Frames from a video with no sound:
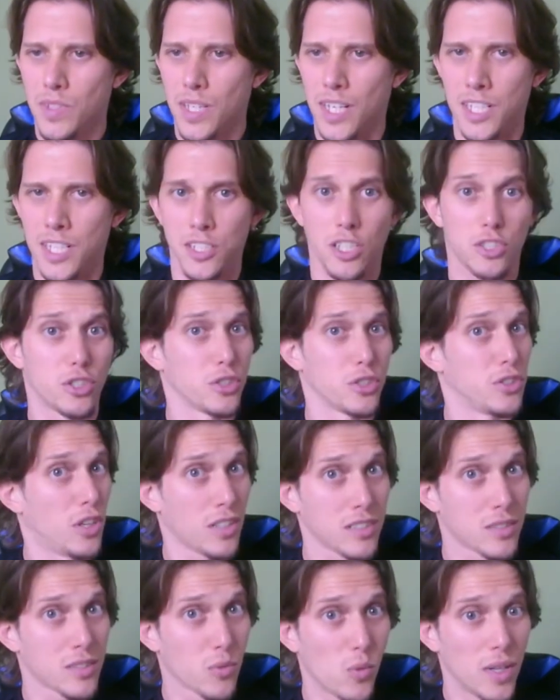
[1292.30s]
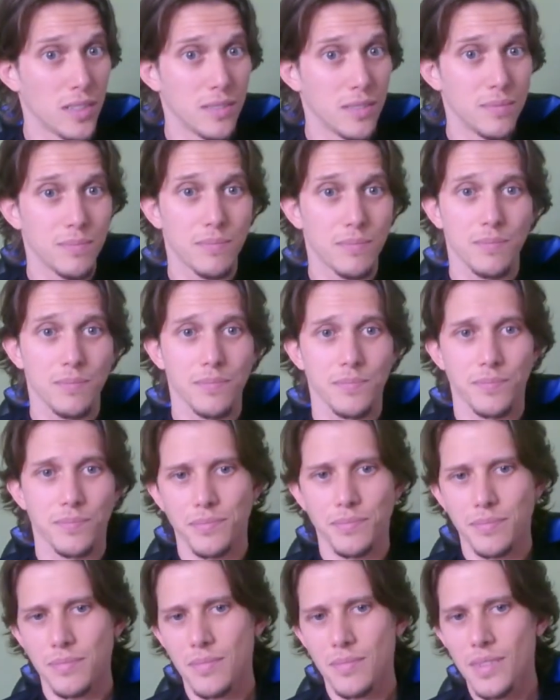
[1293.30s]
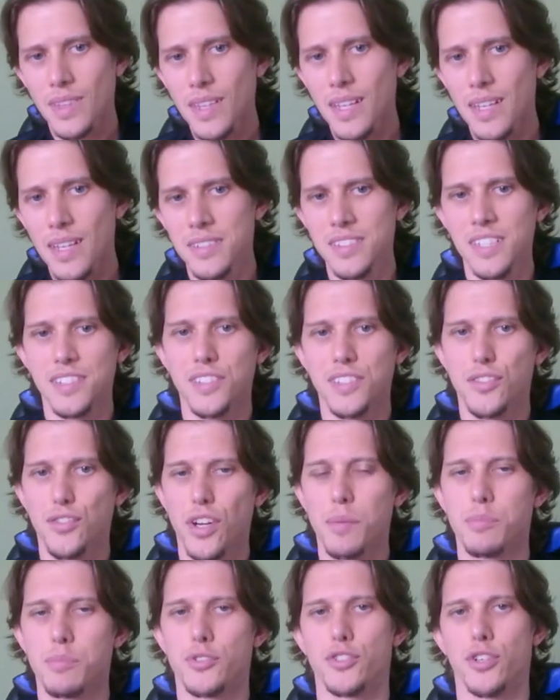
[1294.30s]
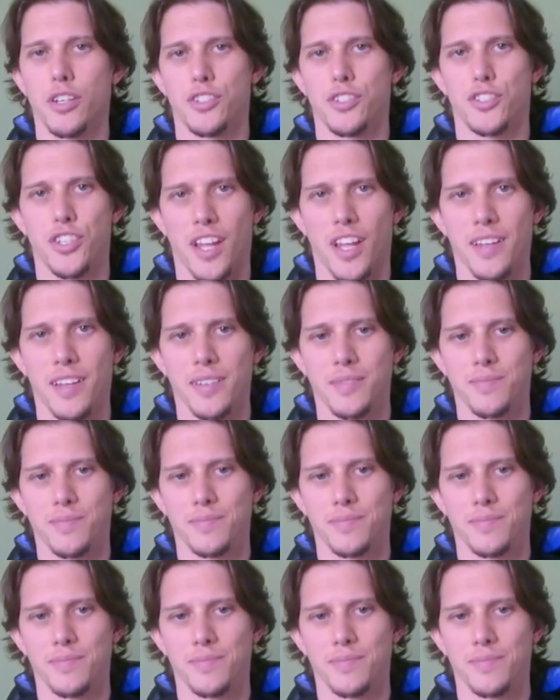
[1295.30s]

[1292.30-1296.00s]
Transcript: unorthodox one, is the Trapjaw Chain.